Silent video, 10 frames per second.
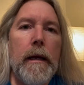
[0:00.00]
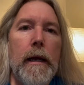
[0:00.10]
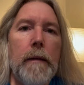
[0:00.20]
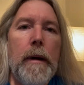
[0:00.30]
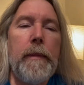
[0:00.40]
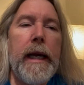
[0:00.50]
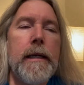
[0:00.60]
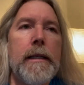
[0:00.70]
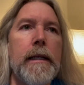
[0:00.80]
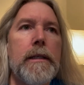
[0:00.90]
But
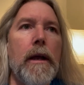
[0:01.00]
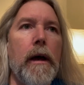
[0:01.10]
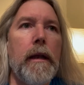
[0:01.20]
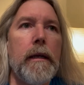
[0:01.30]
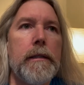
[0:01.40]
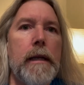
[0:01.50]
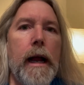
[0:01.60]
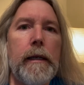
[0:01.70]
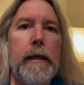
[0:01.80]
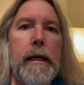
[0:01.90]
because that's not
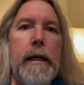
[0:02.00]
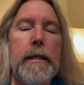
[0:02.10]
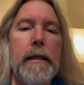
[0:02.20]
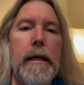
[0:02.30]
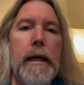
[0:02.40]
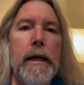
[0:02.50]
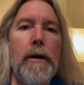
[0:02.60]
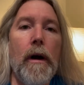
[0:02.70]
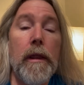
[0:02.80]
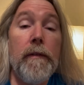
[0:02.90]
exactly easy to hear
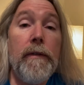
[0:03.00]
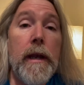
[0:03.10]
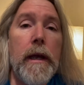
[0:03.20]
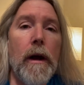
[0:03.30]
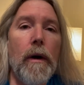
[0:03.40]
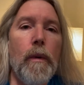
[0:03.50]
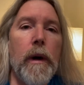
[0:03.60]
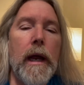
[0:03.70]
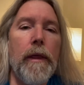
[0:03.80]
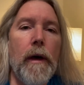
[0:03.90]
on the video,
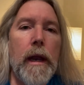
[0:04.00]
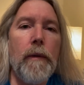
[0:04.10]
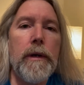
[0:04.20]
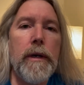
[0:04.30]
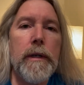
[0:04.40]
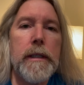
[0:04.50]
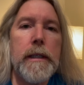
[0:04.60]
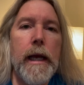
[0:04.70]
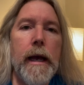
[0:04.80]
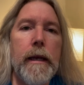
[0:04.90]
what I thought I would do
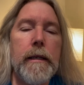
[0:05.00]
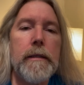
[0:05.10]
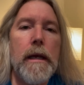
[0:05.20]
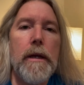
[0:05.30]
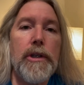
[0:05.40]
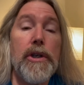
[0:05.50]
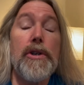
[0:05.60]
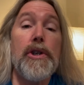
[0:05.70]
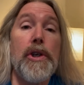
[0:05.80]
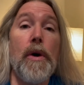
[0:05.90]
instead is just
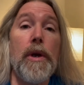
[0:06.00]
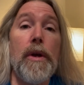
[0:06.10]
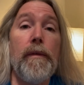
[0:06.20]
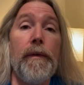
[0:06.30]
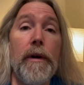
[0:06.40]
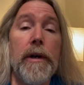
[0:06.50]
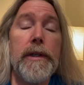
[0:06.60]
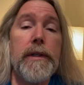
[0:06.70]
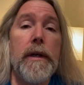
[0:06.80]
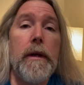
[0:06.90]
show you
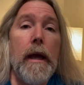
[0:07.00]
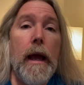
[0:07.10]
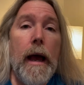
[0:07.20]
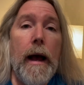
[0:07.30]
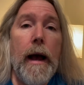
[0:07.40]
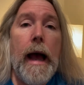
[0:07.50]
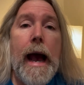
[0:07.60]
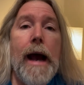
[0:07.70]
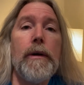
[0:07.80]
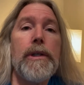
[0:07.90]
first
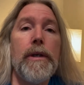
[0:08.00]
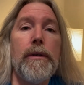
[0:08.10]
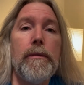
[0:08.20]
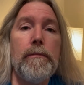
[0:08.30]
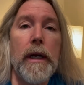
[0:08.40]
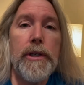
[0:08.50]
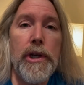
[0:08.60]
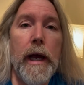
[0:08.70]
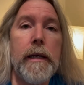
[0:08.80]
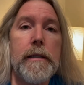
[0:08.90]
how to
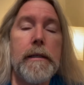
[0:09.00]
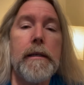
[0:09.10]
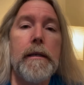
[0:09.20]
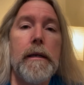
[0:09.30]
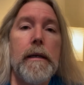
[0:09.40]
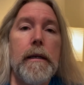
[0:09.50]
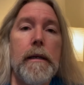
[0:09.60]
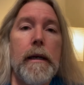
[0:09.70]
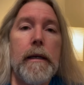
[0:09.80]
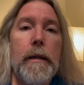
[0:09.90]
adjust
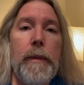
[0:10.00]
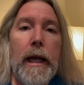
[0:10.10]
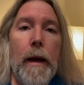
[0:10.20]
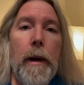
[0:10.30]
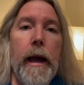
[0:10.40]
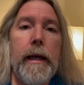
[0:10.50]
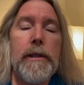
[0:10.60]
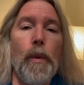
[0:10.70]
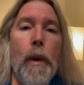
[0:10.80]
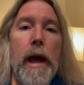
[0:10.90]
the pickup
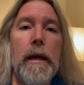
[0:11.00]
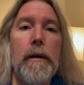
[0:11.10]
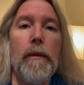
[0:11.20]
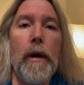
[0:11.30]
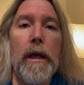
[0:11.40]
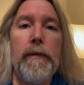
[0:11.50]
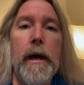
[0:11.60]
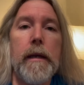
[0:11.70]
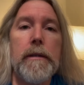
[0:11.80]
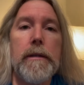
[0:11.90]
heights when what you've
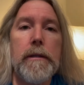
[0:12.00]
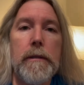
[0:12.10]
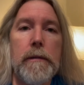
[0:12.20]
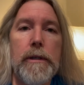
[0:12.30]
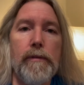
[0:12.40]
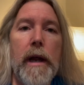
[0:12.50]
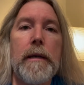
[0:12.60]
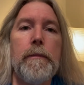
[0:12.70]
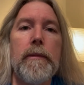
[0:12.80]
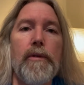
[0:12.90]
done is
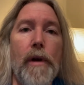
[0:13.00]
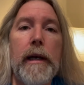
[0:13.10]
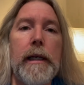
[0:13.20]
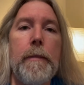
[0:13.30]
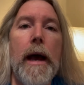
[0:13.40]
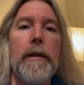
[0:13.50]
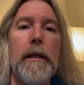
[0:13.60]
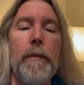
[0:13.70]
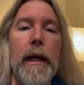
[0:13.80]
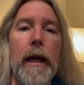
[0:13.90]
directly mounted
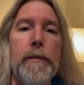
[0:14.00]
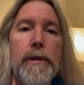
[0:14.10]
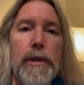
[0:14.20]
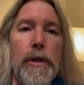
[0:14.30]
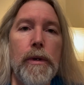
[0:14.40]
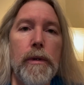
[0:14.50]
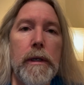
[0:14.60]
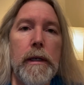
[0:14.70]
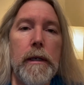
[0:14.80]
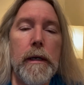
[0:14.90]
the pickups to
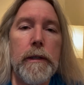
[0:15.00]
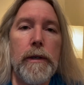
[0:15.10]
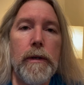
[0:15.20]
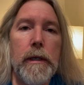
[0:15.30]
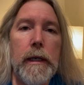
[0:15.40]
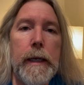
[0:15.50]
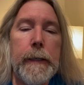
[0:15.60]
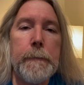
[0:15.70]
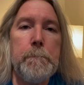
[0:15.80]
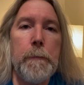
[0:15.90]

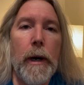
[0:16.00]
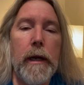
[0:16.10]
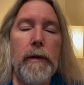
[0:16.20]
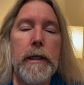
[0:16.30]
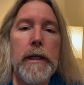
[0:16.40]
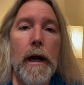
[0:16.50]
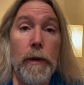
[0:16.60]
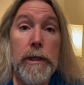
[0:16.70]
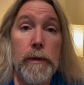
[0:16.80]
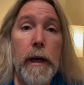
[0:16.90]
the body of the guitar,
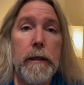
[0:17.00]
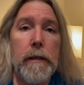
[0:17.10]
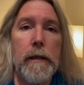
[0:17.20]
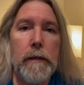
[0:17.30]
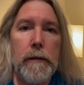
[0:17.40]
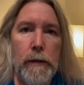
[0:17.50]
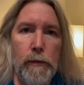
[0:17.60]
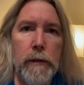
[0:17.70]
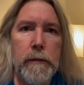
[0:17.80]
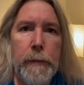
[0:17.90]
which is what you
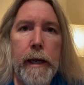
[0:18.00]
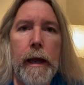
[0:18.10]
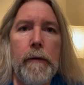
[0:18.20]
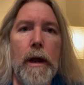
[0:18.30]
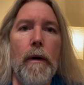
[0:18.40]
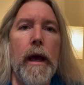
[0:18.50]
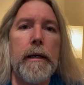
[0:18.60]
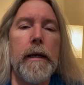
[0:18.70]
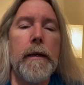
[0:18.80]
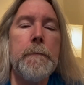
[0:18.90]
will by now know I
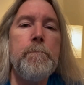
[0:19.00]
did.